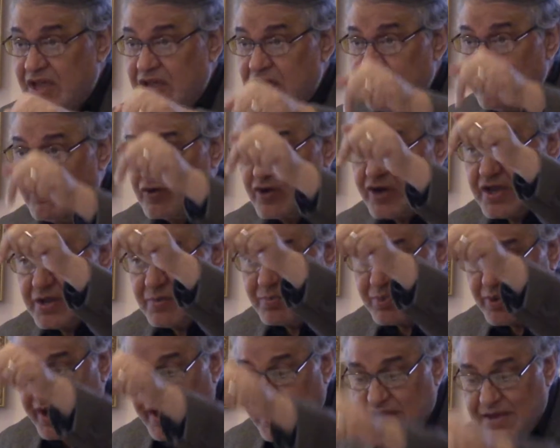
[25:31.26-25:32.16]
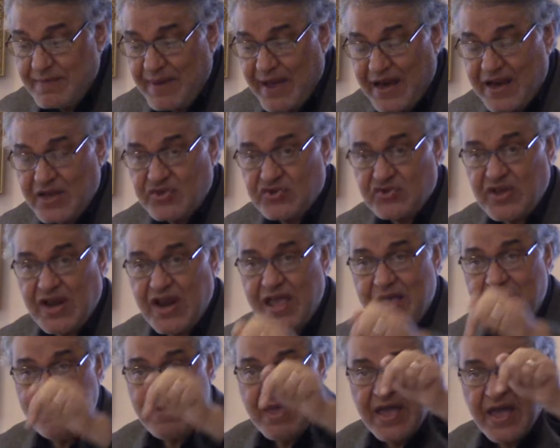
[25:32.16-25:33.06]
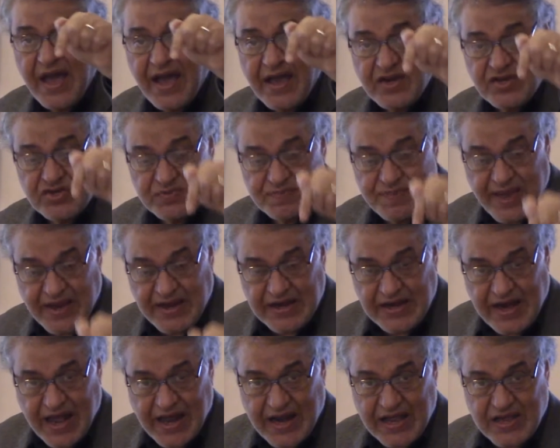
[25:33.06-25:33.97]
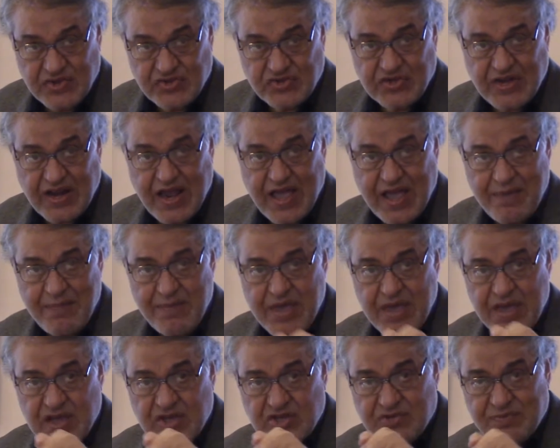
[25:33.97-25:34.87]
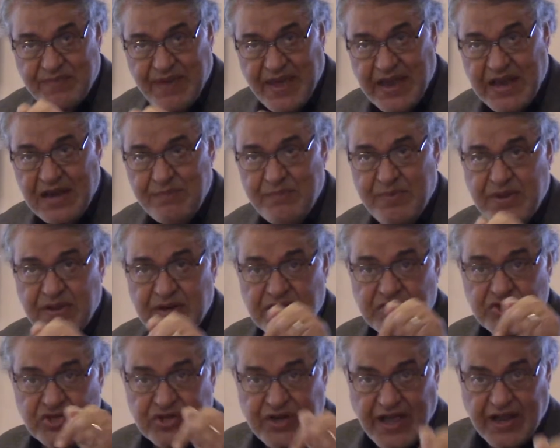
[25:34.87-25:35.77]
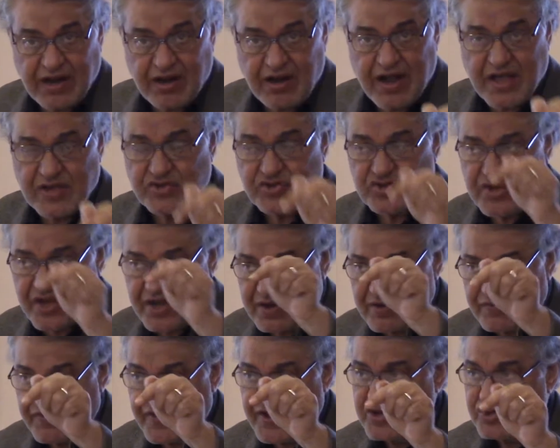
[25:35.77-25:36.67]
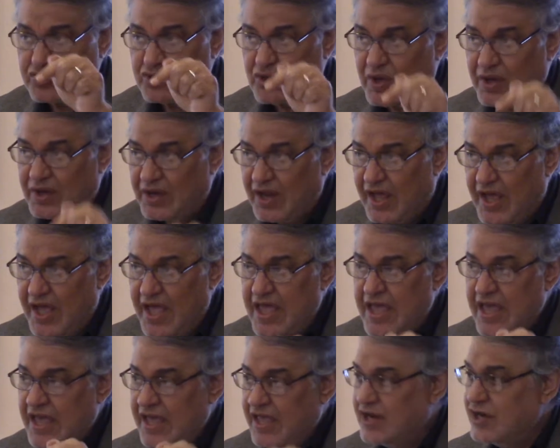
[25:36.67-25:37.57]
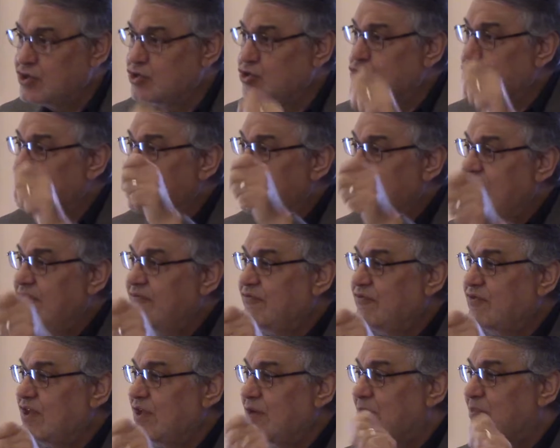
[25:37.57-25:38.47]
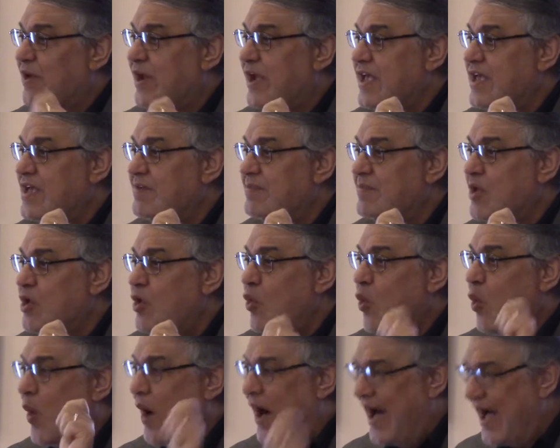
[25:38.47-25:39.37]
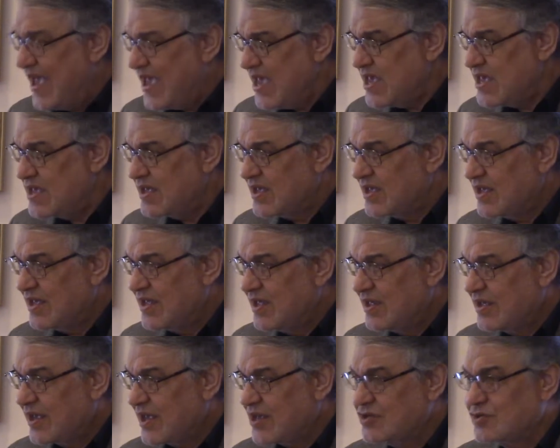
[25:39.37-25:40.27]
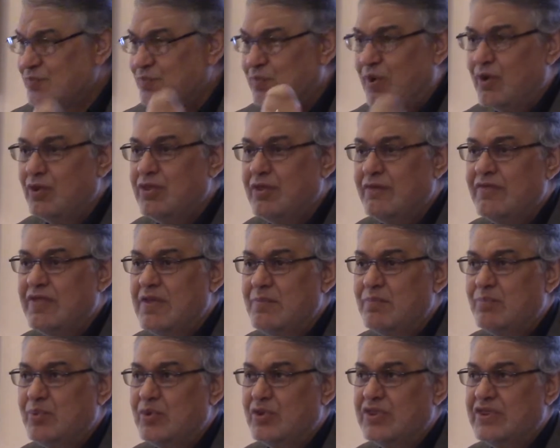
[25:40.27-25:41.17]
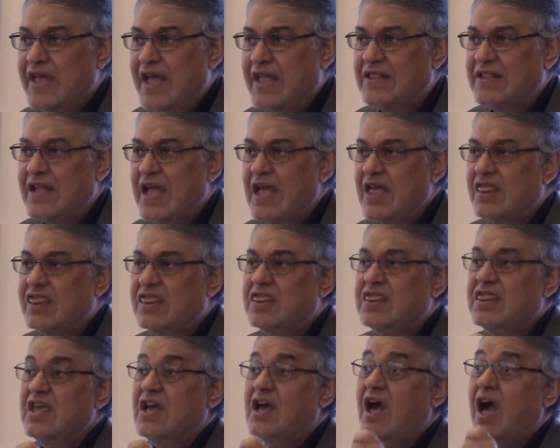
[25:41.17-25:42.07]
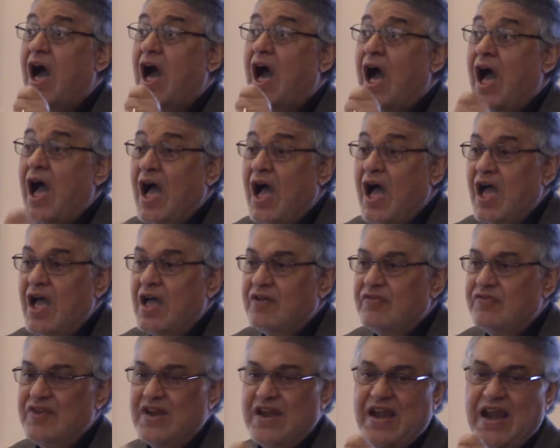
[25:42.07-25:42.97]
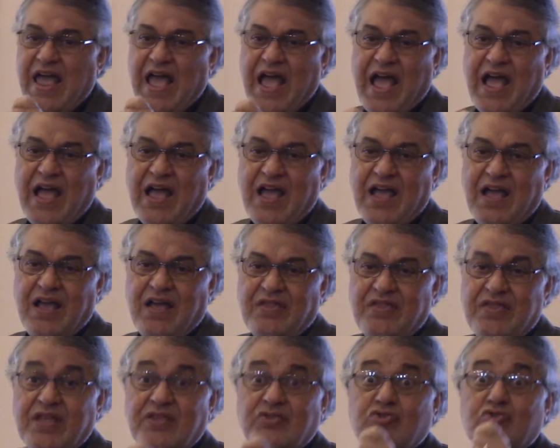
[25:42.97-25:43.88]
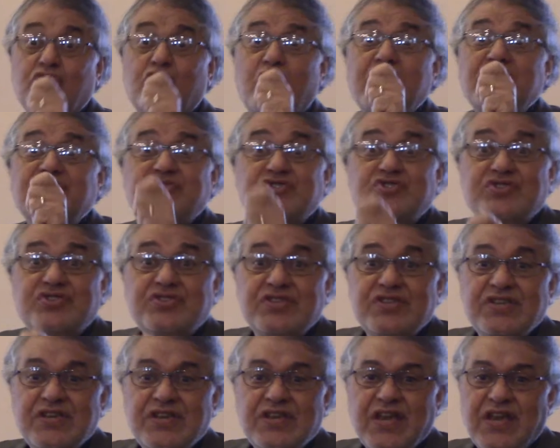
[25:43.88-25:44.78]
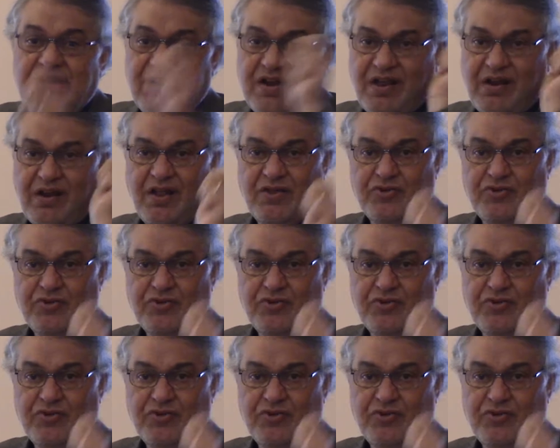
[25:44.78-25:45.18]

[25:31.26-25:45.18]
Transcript: alayhi salam and Ismail alayhi salam, Ismail being slaughtered as a sacrifice to Allah. Here is your gift, Ibrahim. Why? Because both of them put that thiqah fillah, the trust in Allah subhanahu wa ta'ala.